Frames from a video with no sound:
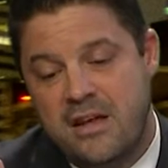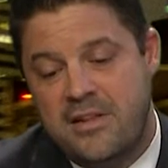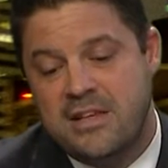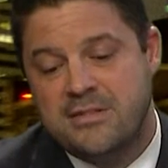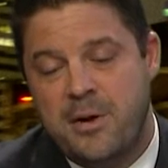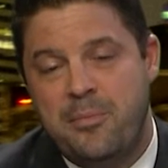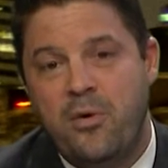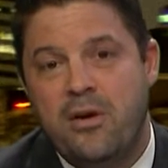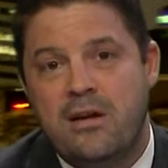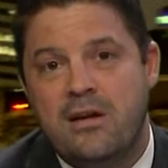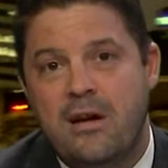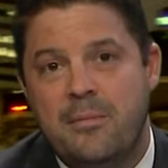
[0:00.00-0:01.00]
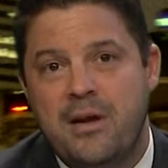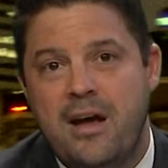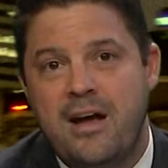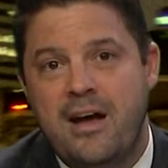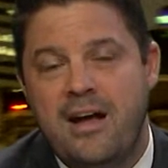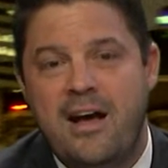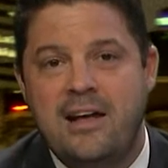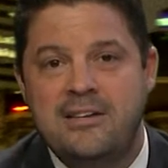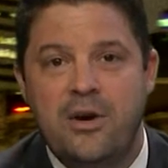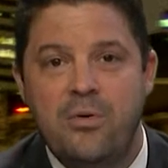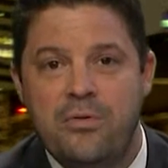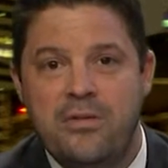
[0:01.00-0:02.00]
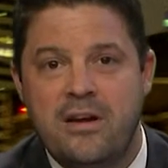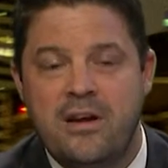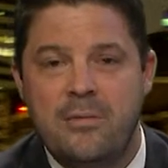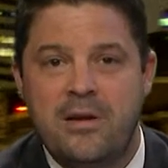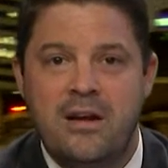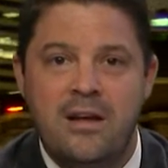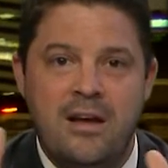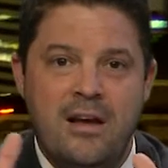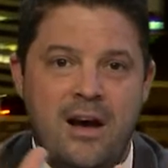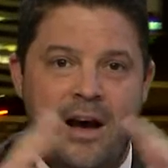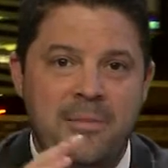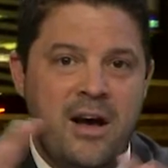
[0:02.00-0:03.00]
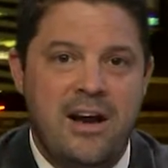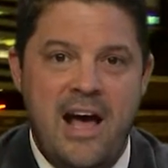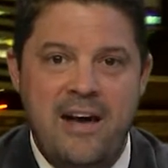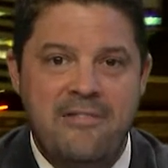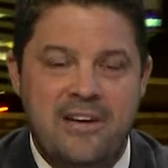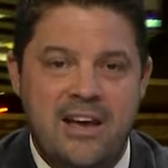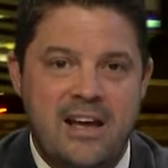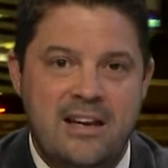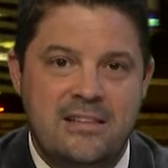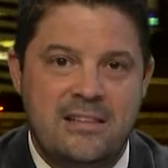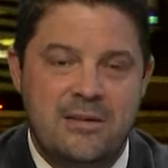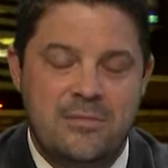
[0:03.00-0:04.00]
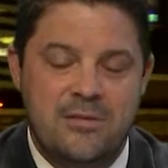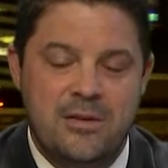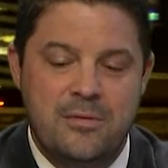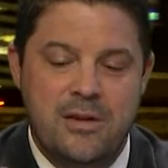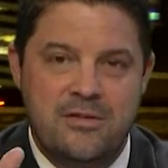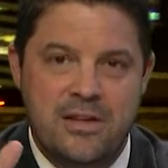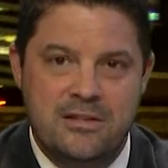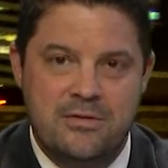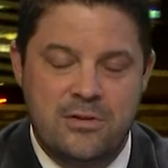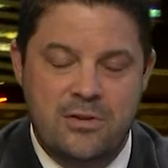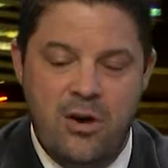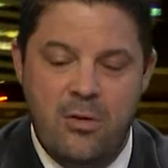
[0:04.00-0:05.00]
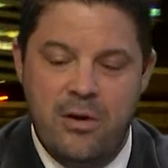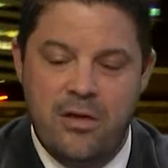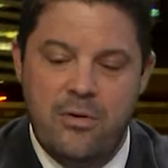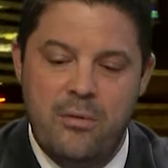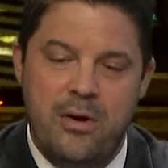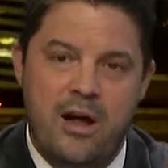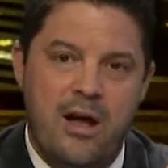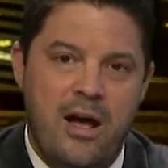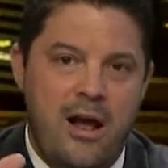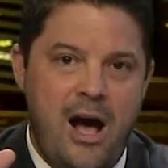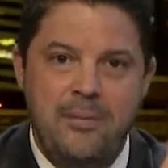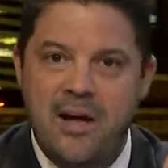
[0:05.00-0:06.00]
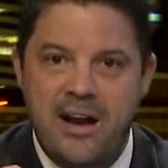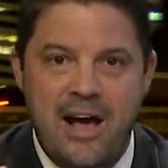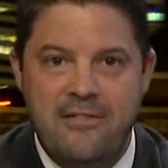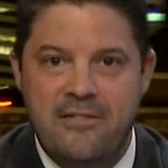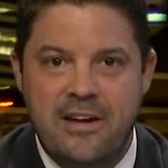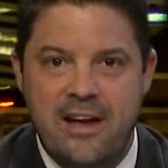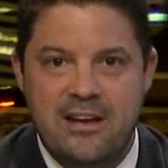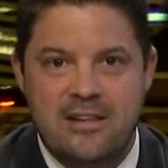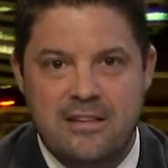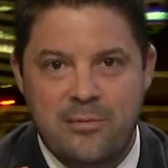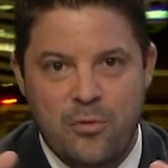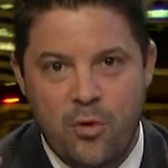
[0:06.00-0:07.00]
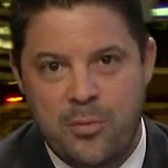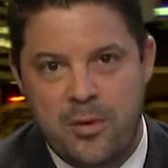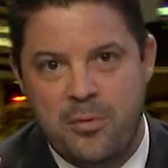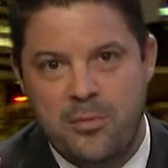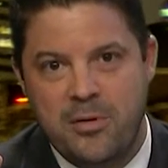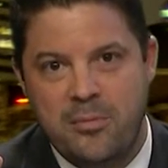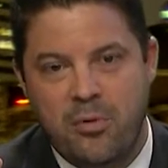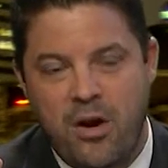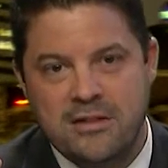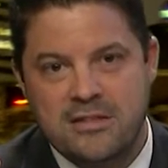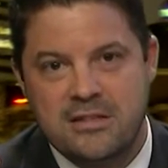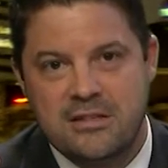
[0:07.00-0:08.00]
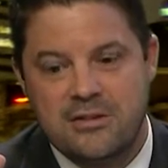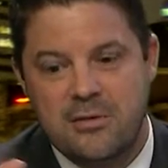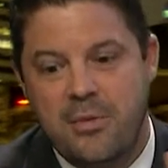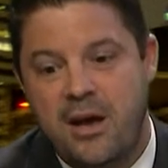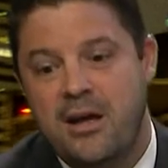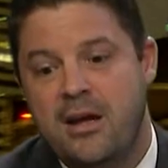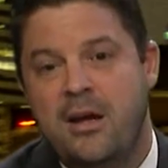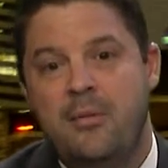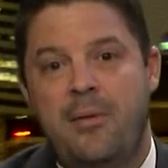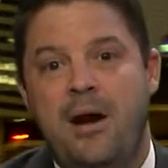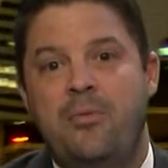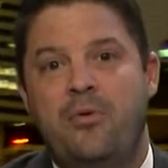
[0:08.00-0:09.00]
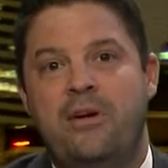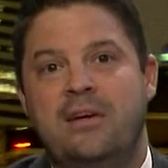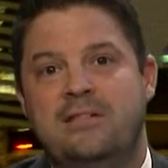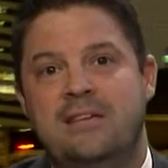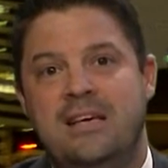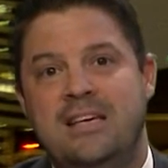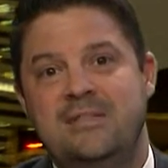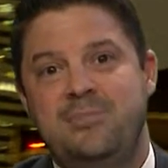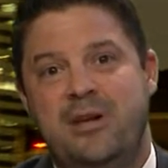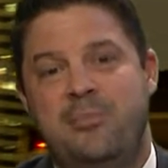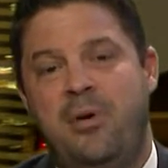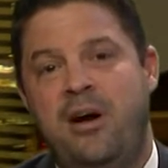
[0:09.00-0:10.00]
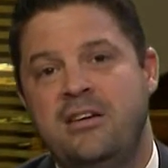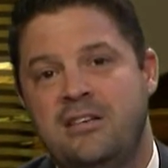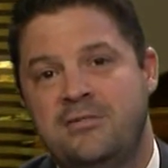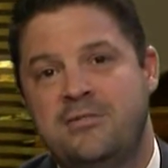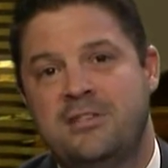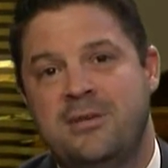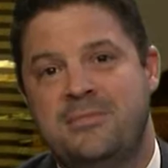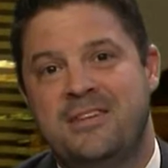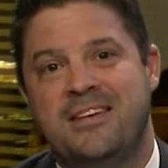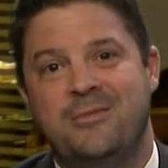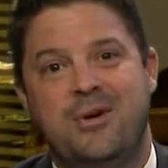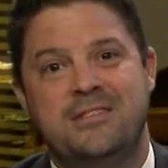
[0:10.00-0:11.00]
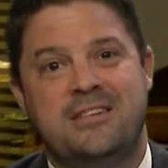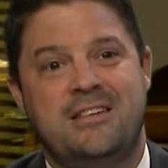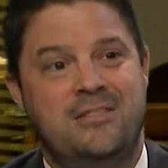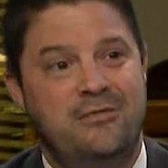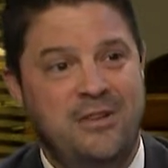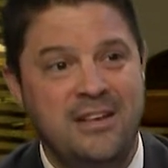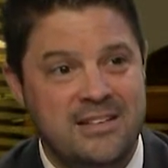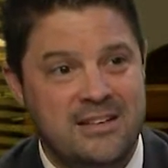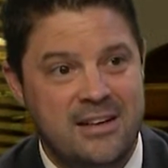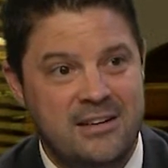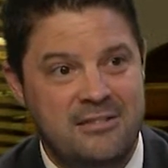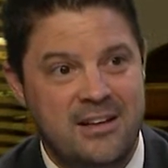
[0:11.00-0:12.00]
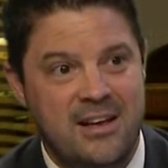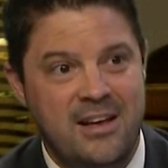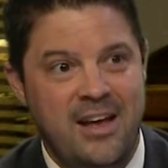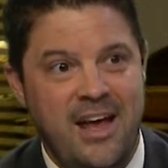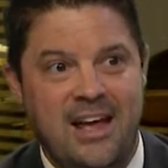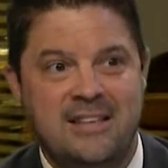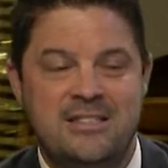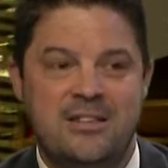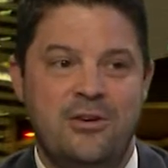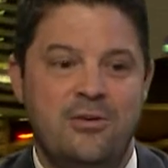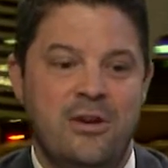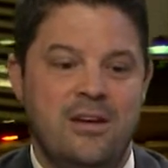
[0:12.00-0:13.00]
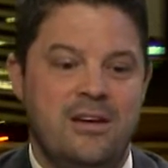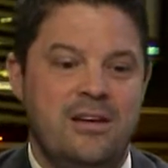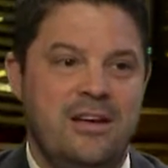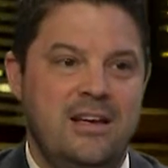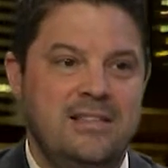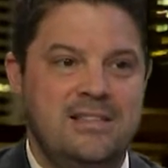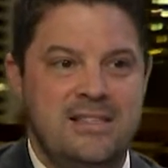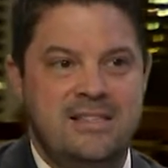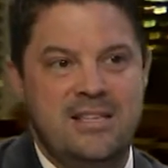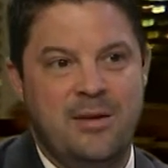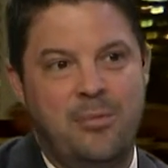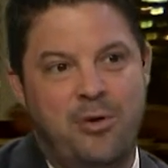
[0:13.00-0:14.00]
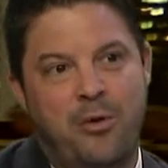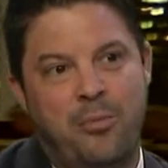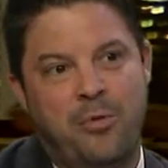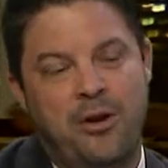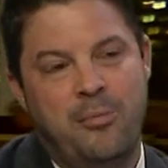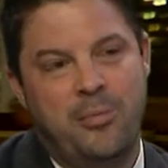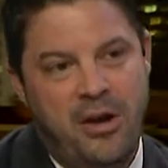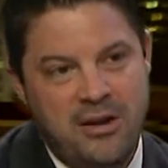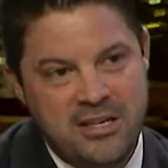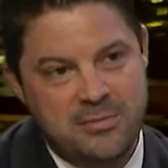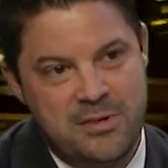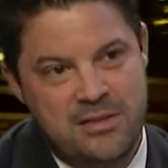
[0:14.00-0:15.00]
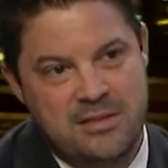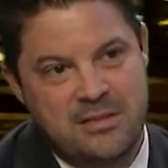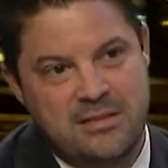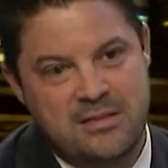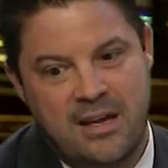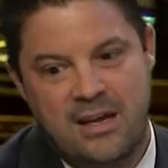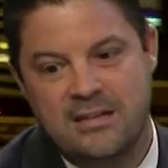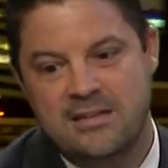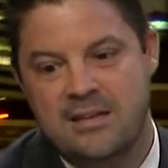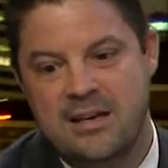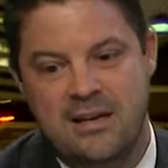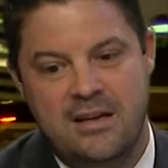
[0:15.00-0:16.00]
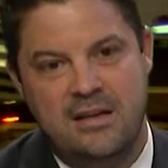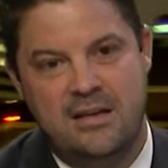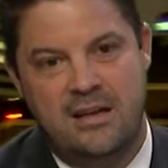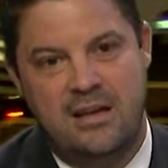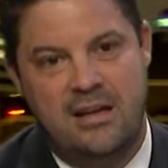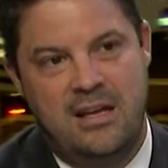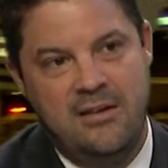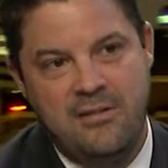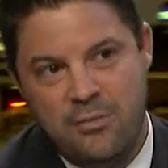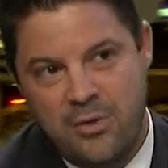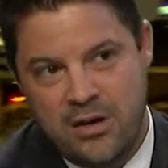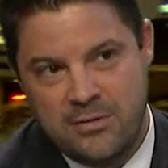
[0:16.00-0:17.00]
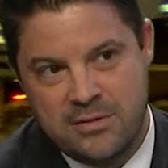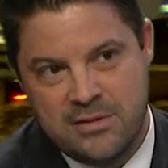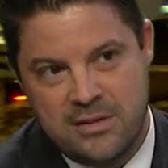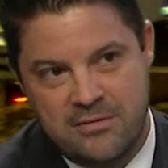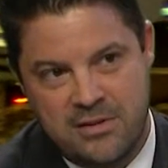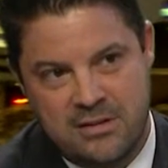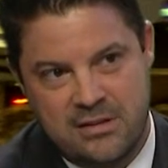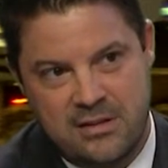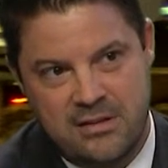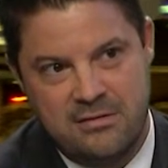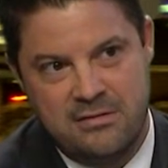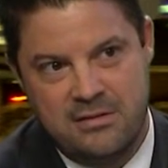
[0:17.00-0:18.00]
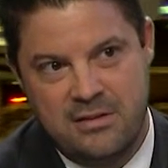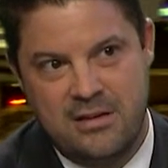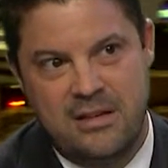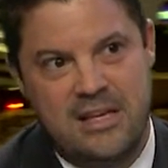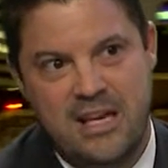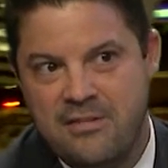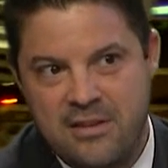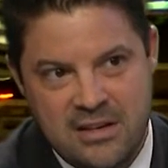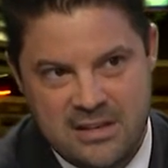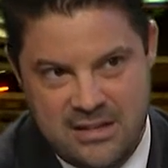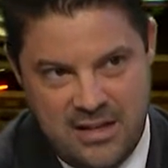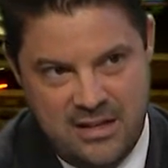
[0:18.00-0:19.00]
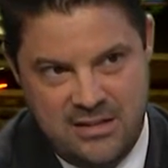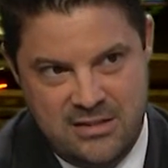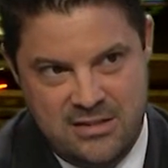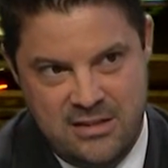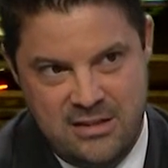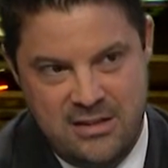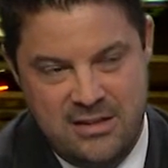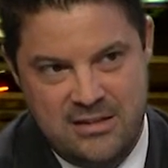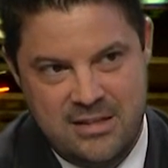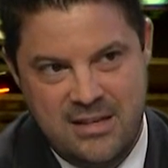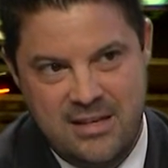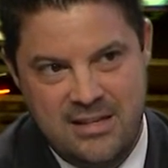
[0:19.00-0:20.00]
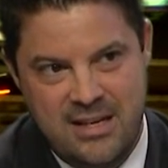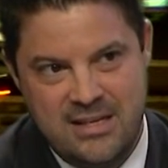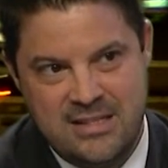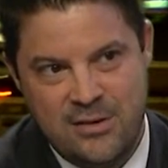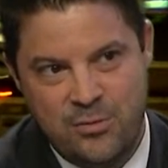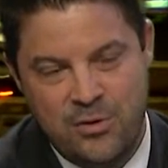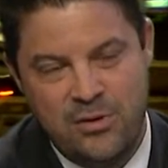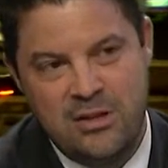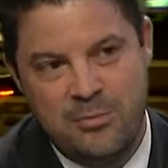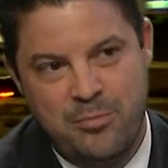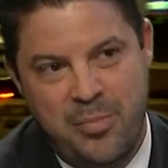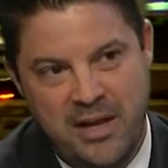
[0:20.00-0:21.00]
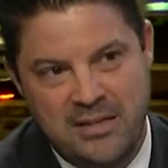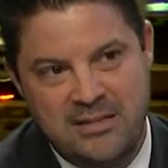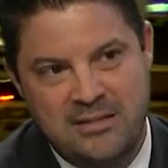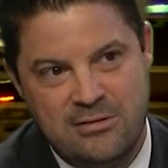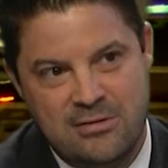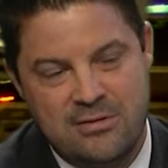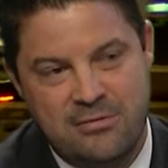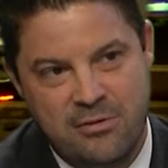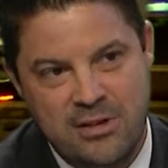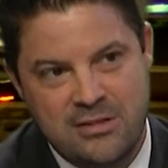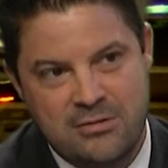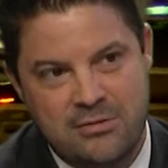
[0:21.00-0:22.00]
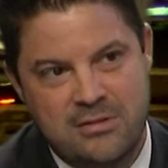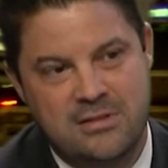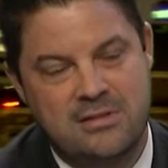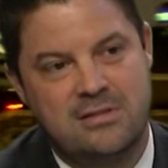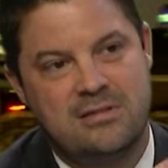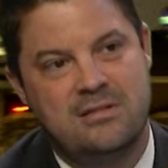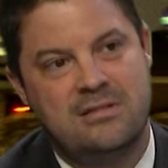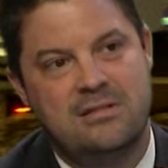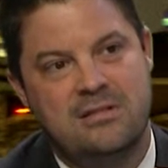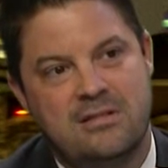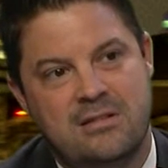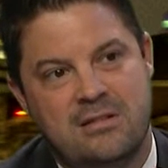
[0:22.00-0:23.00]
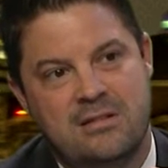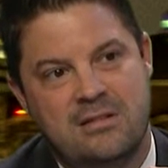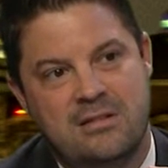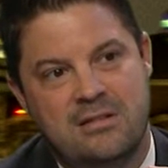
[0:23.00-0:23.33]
and that's my point. I mean, I, I, I, don't think. I mean, I'm not advocating that, that. And thanks for the call, by the way. But I, I'm not advocating that more people be prosecuted. My my point is he's being punished for something he wasn't convicted of, and so is this the appropriate punishment in this case, given what he was convicted of, given his age, D is it really the best use of resources? Well, let me, let, us ask this.